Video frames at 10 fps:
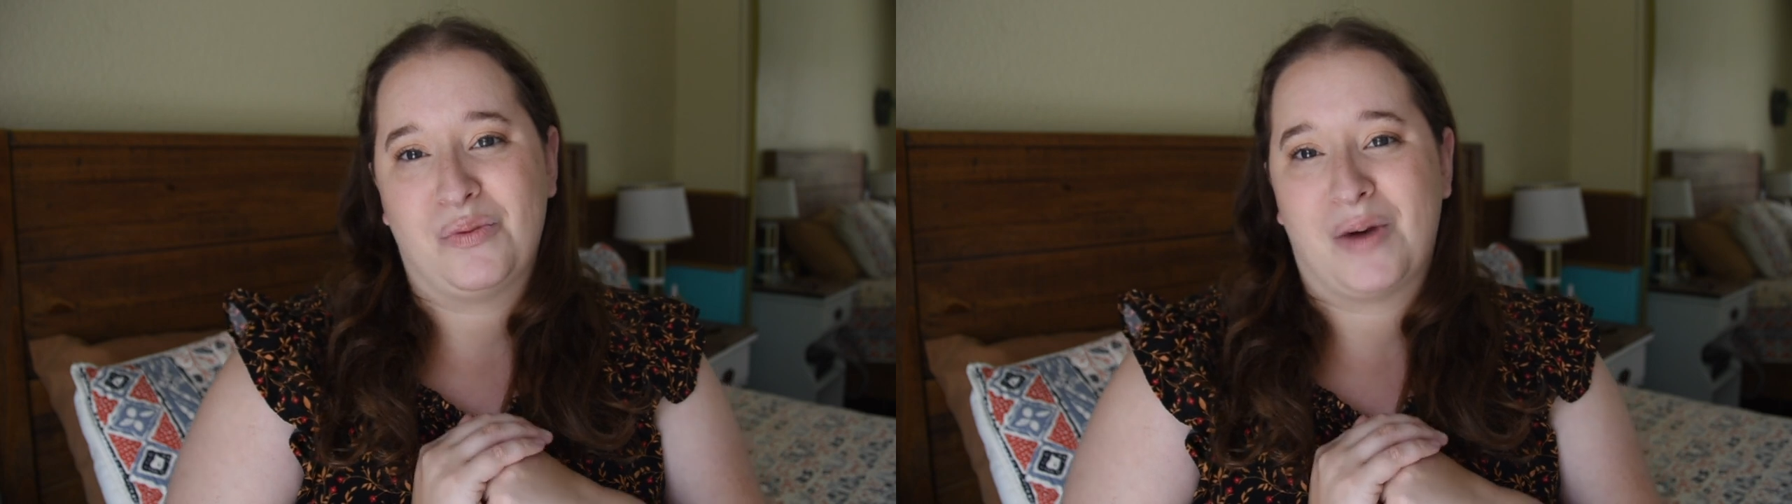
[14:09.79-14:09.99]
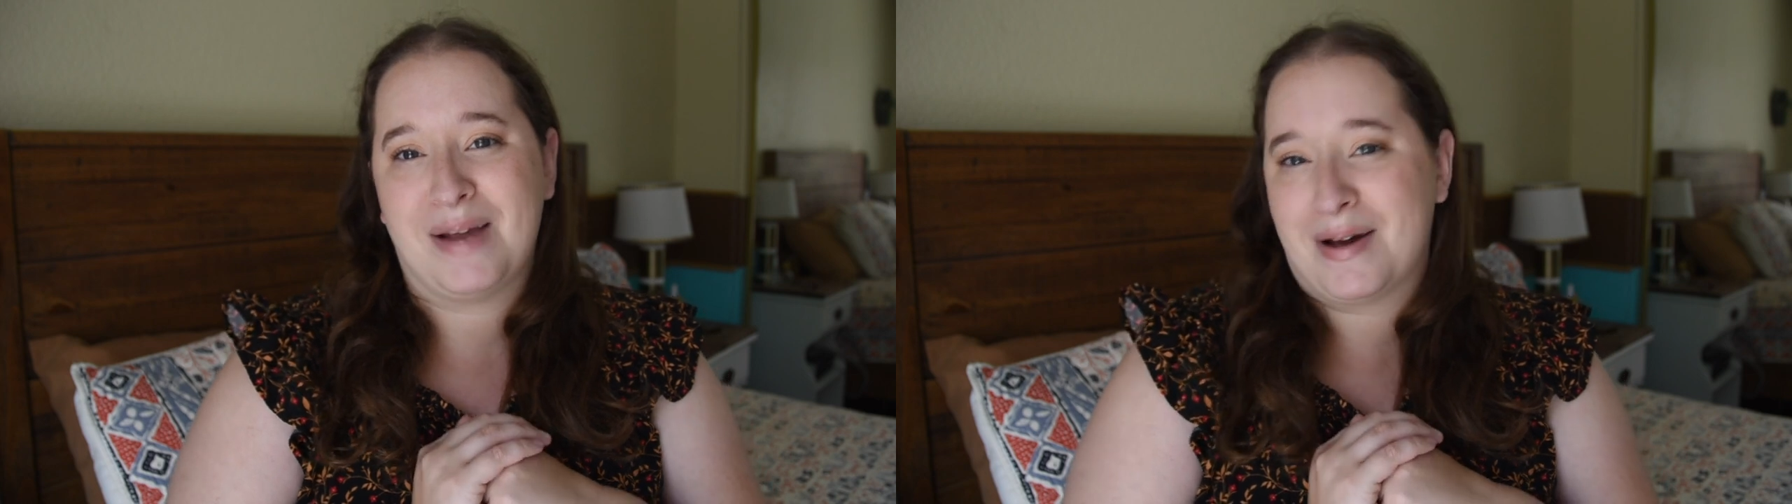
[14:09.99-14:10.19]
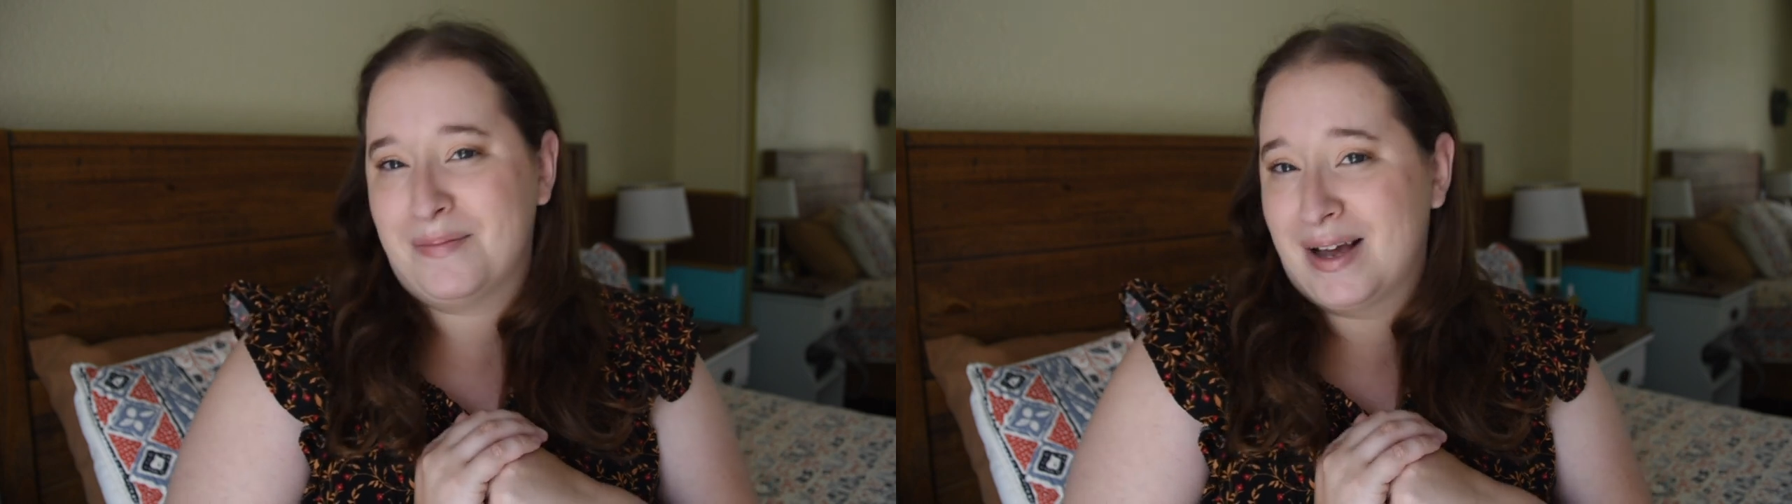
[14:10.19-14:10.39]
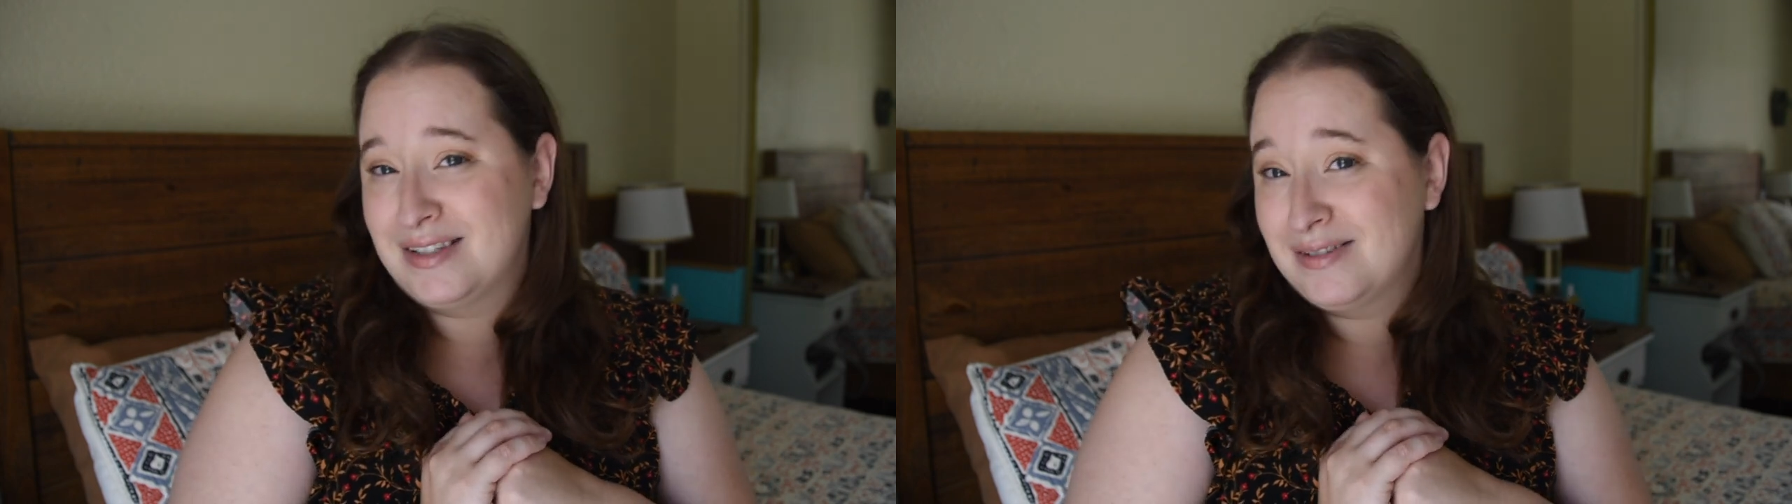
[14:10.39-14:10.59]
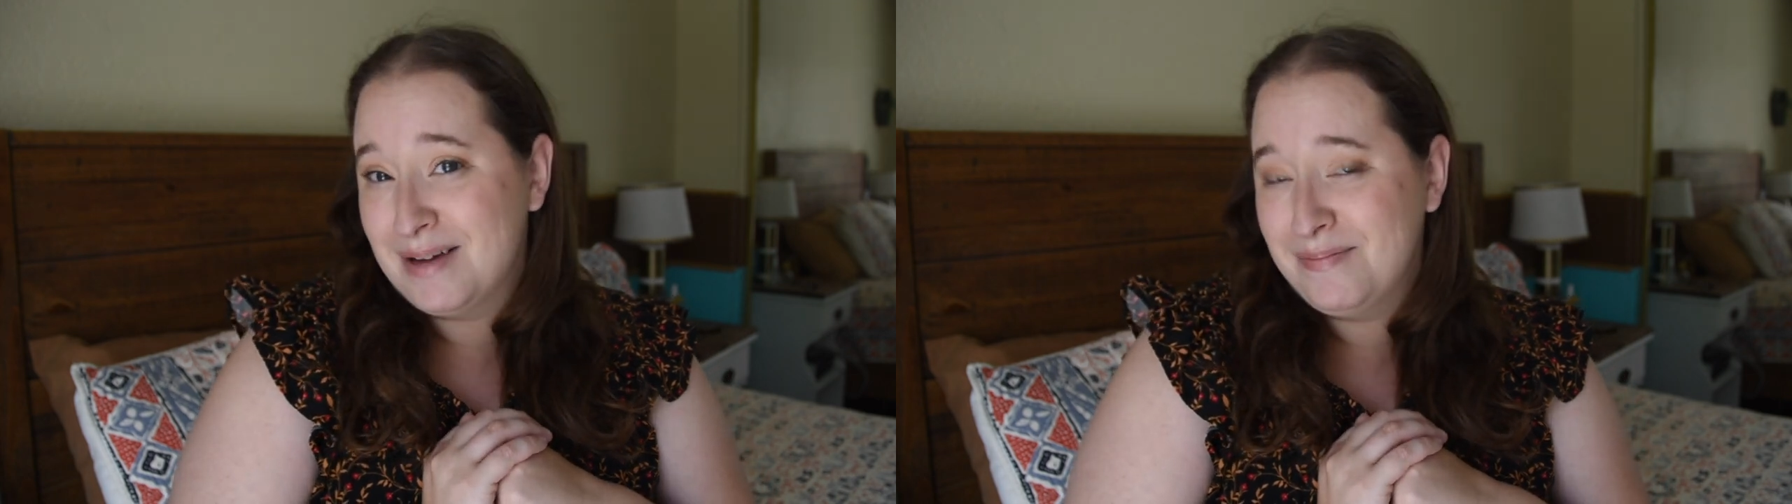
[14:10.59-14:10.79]
White Mountain
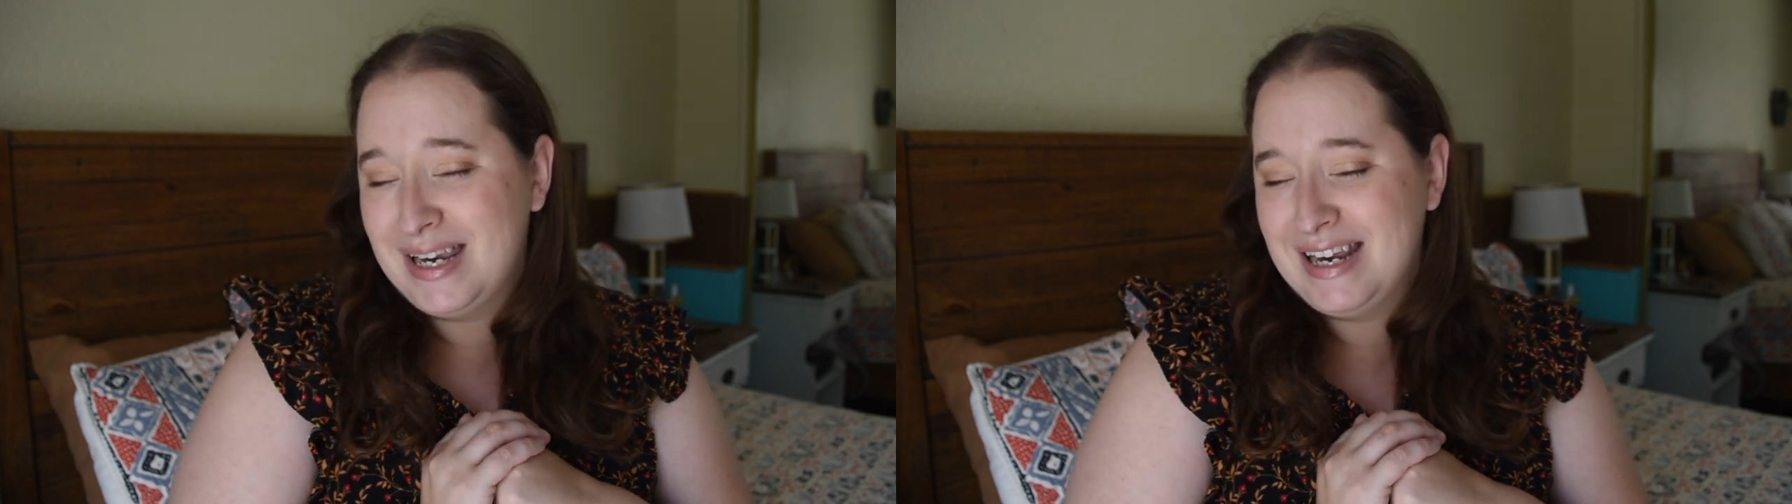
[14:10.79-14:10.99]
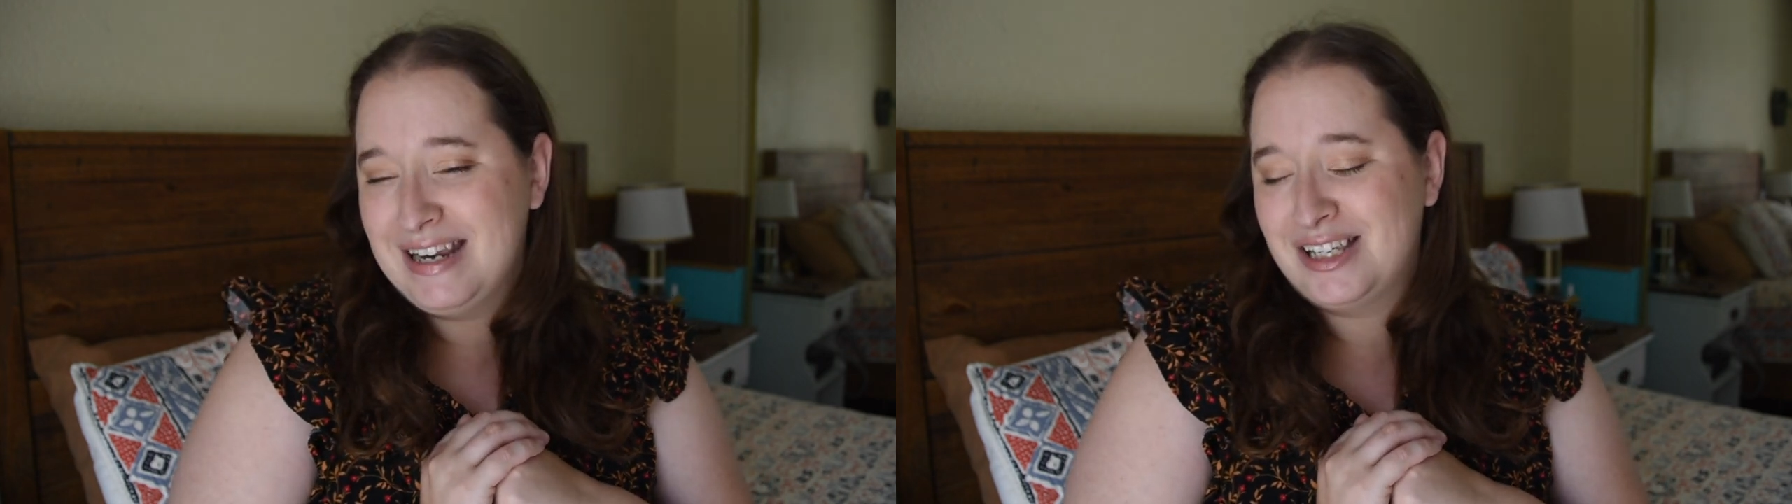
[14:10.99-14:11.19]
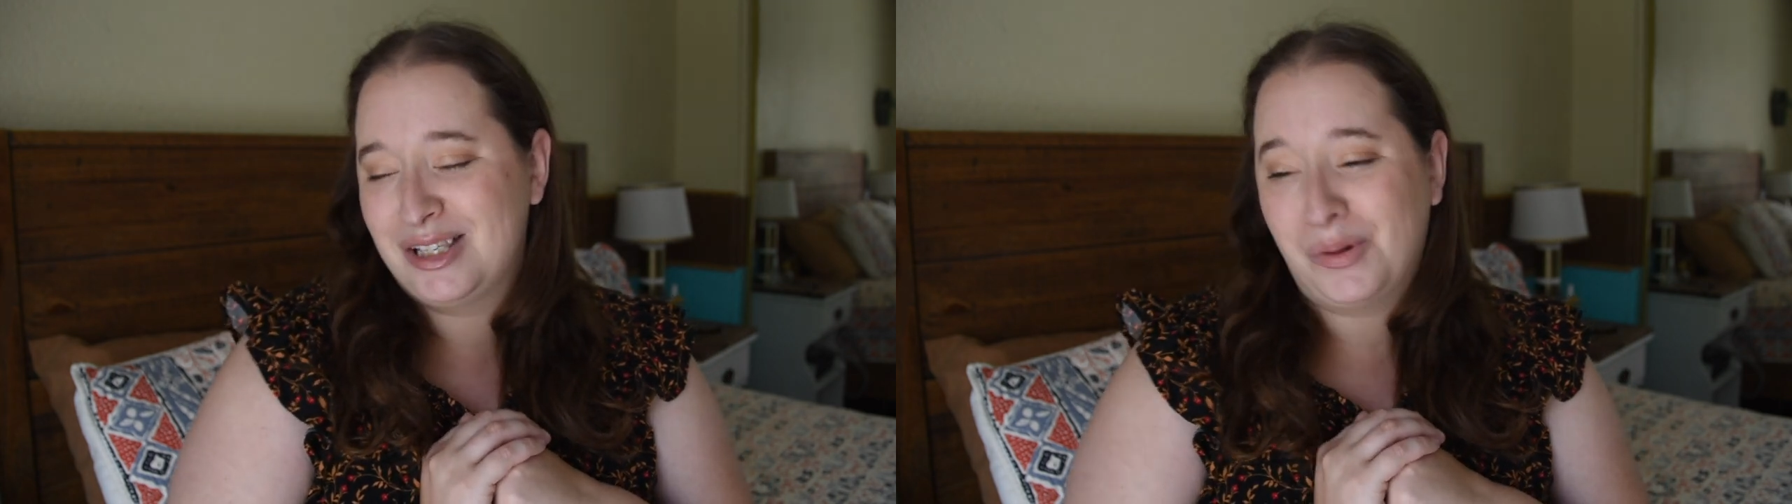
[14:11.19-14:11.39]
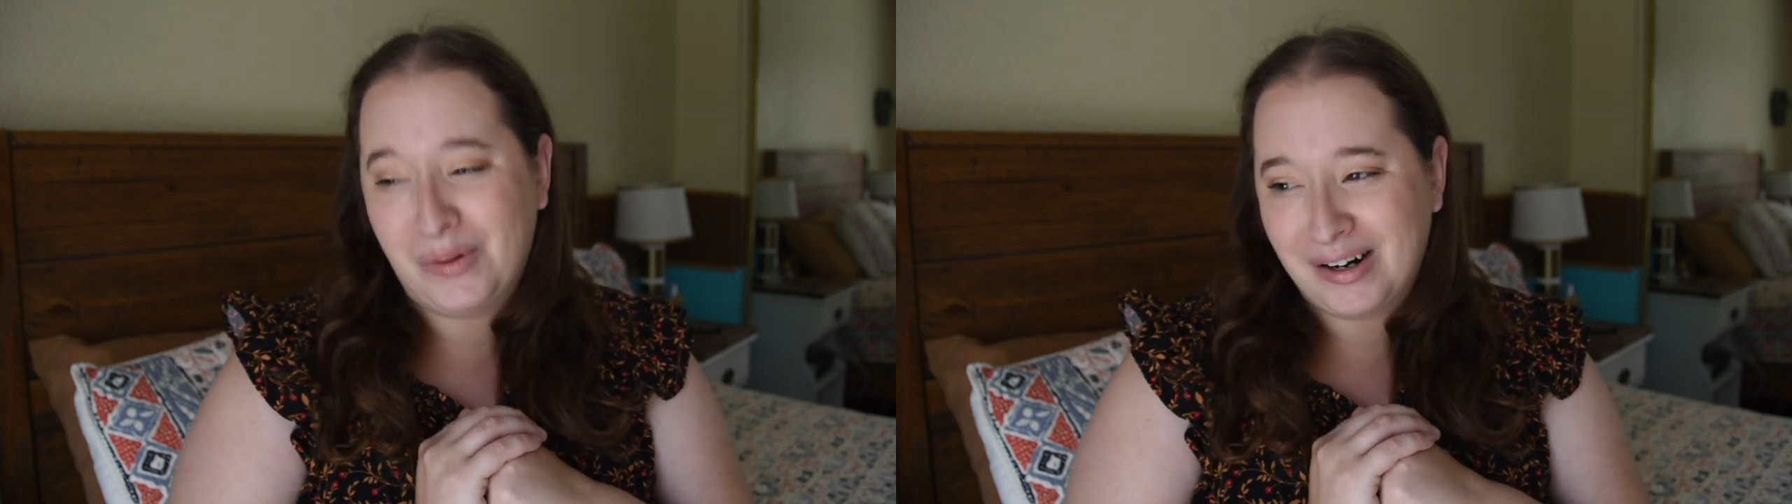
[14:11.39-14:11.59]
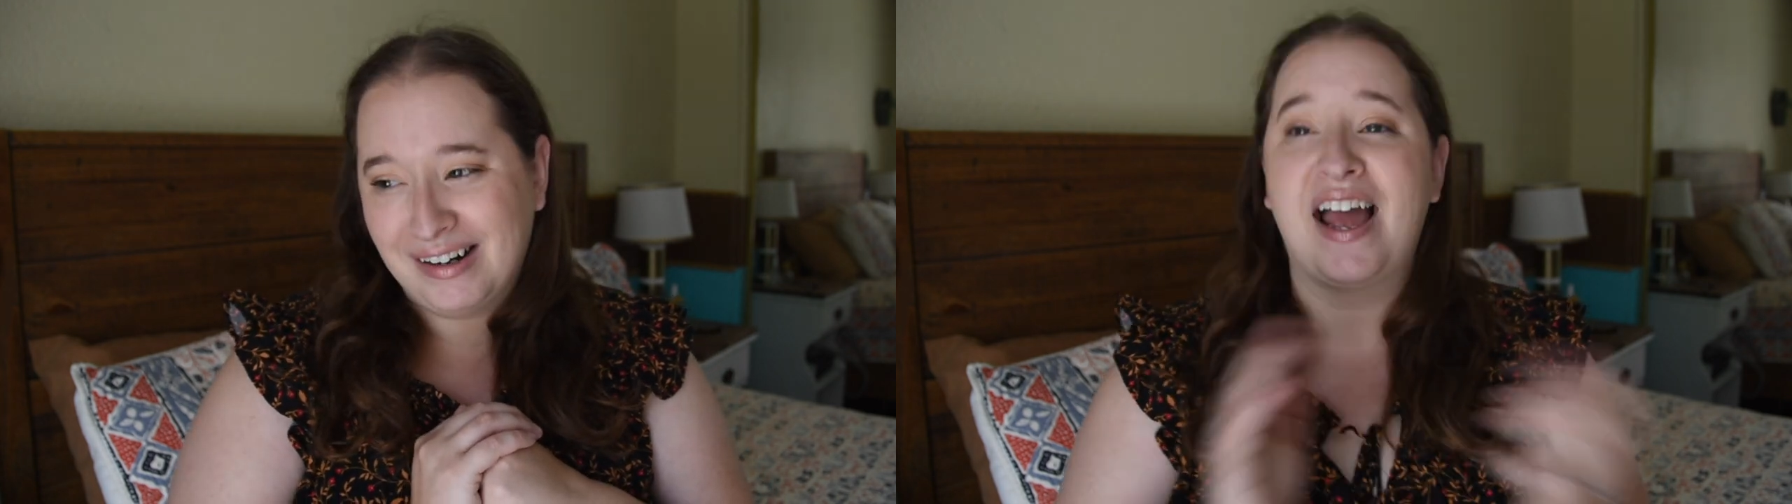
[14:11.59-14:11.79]
Puzzle Company store.